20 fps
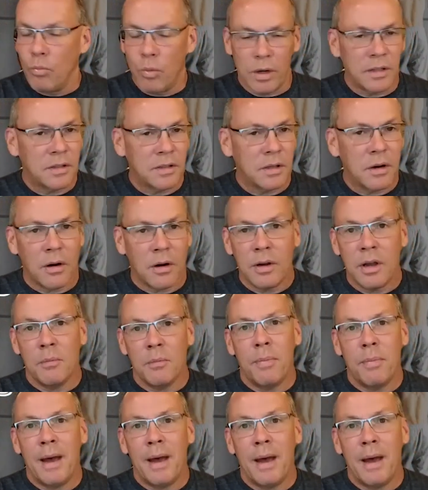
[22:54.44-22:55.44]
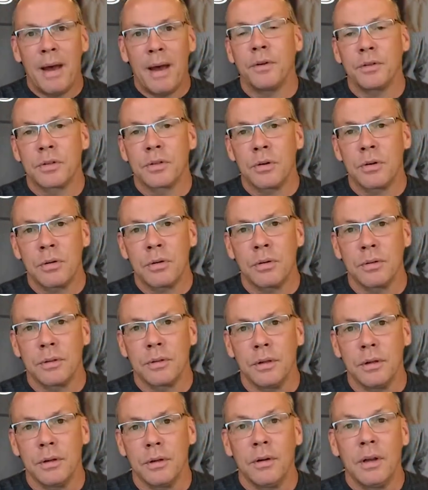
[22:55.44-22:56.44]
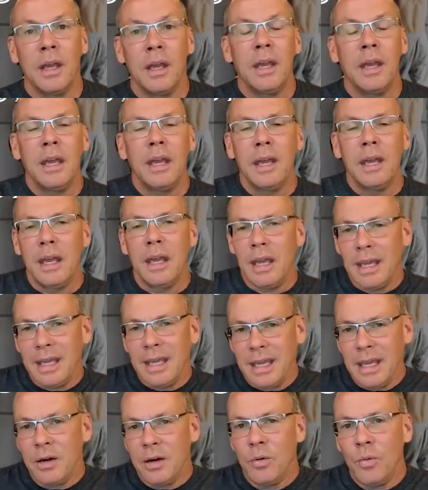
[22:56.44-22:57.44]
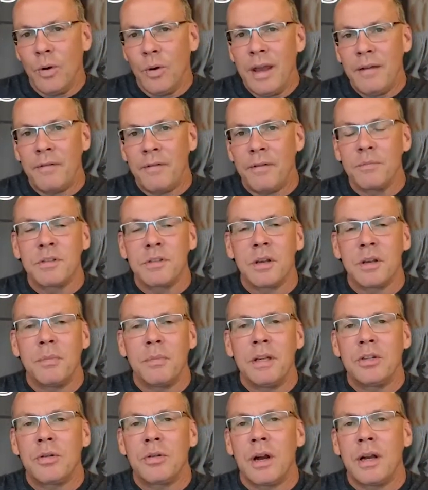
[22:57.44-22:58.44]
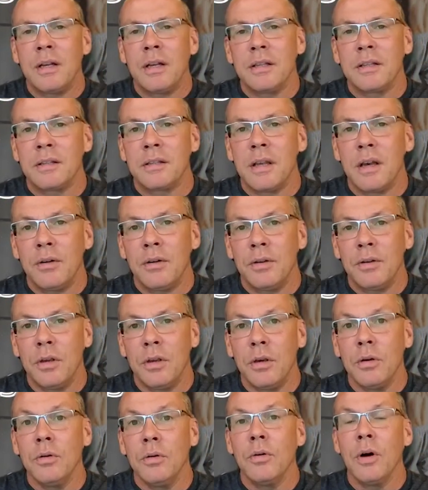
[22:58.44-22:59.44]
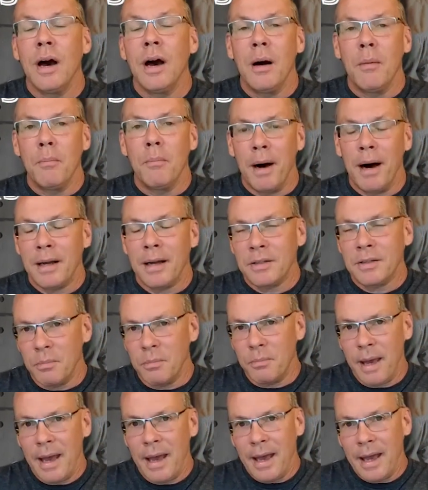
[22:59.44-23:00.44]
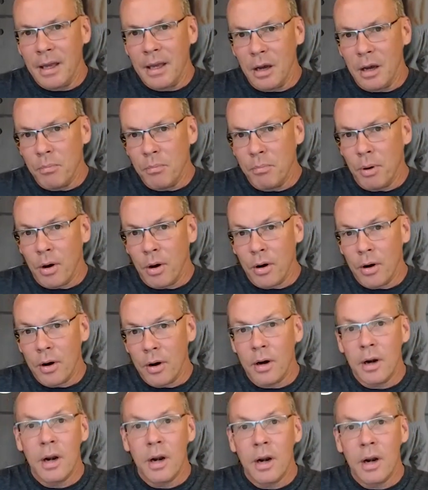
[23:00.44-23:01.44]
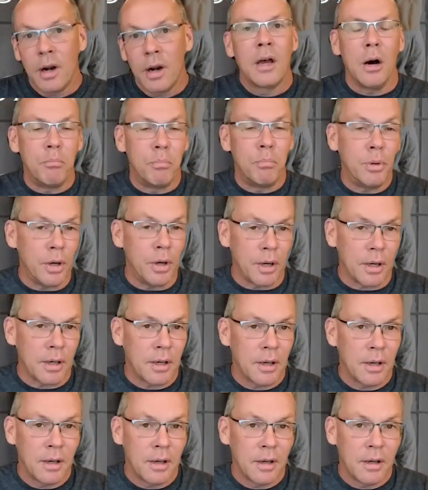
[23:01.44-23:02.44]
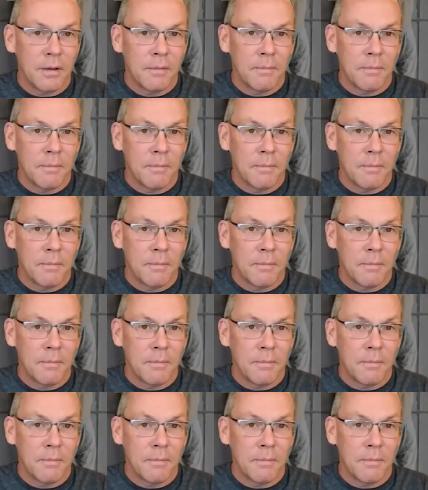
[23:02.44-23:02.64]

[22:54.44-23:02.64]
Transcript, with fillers: What does it all come back full circle to? Get away from somebody trying to sell you a box, a bag, a bar, a book,